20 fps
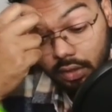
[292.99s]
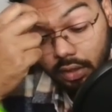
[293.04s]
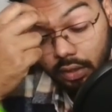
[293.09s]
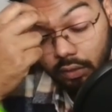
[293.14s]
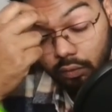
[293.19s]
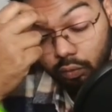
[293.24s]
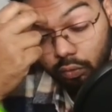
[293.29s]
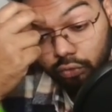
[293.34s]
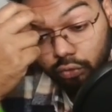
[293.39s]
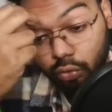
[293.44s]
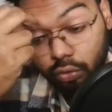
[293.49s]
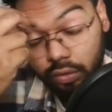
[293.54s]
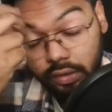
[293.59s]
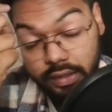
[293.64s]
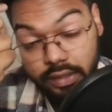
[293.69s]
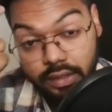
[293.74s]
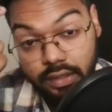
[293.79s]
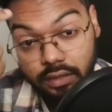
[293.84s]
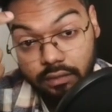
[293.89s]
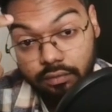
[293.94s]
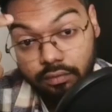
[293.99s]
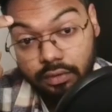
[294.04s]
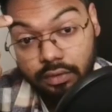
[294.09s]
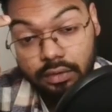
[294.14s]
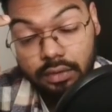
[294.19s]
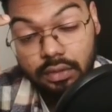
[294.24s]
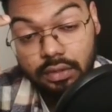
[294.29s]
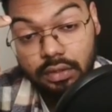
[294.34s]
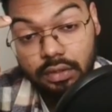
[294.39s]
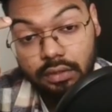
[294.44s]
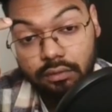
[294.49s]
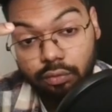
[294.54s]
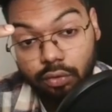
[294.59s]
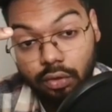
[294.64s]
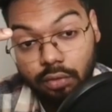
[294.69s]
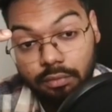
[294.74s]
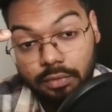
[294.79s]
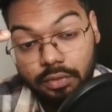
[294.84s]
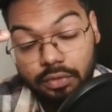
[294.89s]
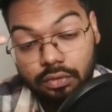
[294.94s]
it was only giving the
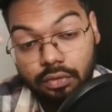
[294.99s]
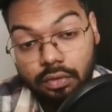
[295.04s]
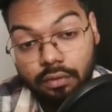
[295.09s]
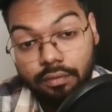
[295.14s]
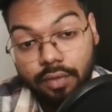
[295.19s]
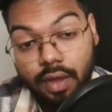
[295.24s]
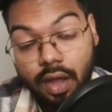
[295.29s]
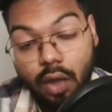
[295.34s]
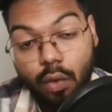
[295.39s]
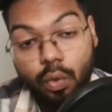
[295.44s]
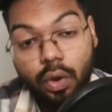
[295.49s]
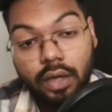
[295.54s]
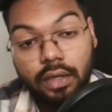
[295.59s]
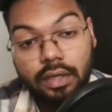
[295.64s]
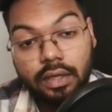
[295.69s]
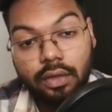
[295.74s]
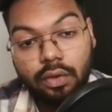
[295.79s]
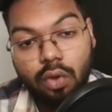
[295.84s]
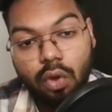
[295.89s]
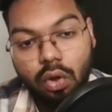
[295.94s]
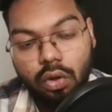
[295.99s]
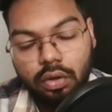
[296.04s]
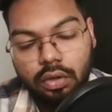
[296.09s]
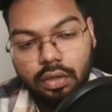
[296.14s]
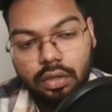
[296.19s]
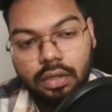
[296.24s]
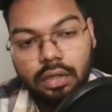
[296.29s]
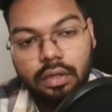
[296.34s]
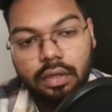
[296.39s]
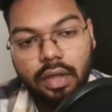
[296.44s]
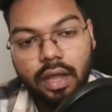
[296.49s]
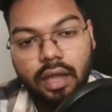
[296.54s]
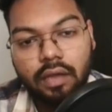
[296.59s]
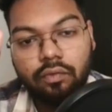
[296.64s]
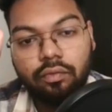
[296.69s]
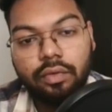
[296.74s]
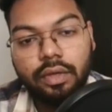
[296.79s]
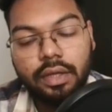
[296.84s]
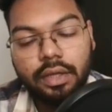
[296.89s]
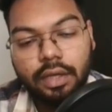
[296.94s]
information of how attack occurred
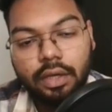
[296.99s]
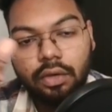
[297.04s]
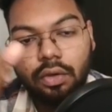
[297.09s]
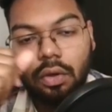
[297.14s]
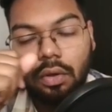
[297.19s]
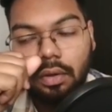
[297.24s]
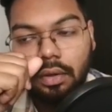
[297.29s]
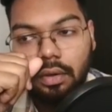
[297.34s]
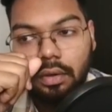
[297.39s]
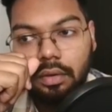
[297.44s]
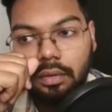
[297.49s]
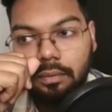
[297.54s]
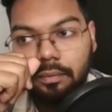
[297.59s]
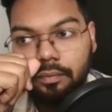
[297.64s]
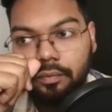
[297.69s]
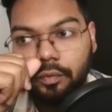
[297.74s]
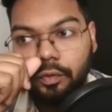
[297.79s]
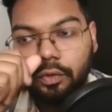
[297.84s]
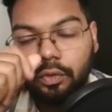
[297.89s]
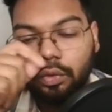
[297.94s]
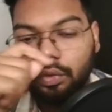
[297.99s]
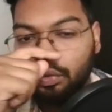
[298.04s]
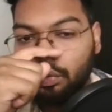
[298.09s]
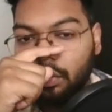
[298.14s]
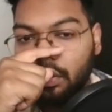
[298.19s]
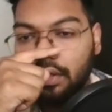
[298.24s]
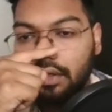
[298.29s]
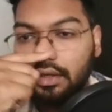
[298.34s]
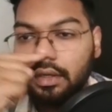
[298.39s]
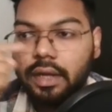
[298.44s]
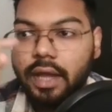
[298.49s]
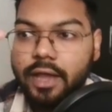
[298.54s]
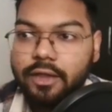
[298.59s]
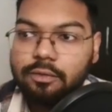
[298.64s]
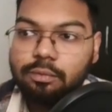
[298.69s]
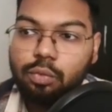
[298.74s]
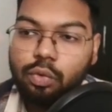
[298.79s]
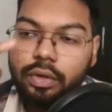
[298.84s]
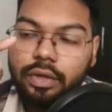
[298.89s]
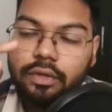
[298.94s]
and where it occurred to your
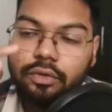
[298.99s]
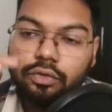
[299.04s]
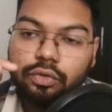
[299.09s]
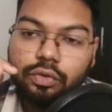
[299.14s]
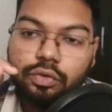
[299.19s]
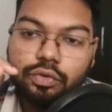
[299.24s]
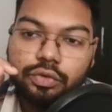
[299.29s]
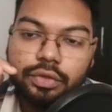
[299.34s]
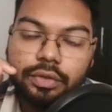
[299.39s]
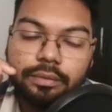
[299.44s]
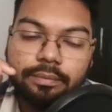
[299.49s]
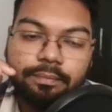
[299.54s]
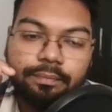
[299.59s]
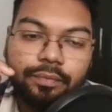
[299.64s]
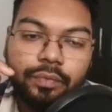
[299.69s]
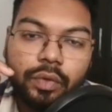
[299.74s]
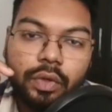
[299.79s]
dashboarding solution.